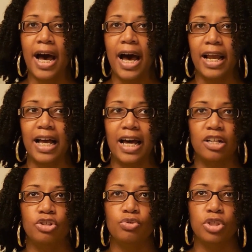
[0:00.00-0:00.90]
I got
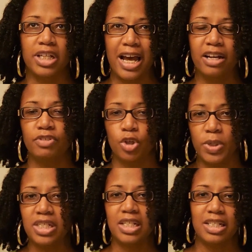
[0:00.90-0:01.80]
a new kind of
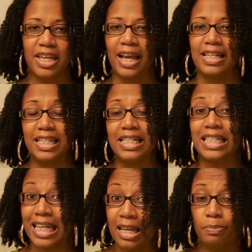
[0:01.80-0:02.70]
twisting technique
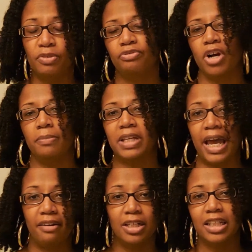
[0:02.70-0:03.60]
tip from
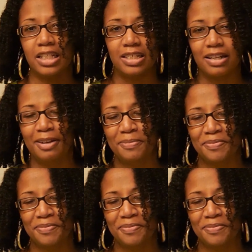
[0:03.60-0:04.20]
Karen Alyssa.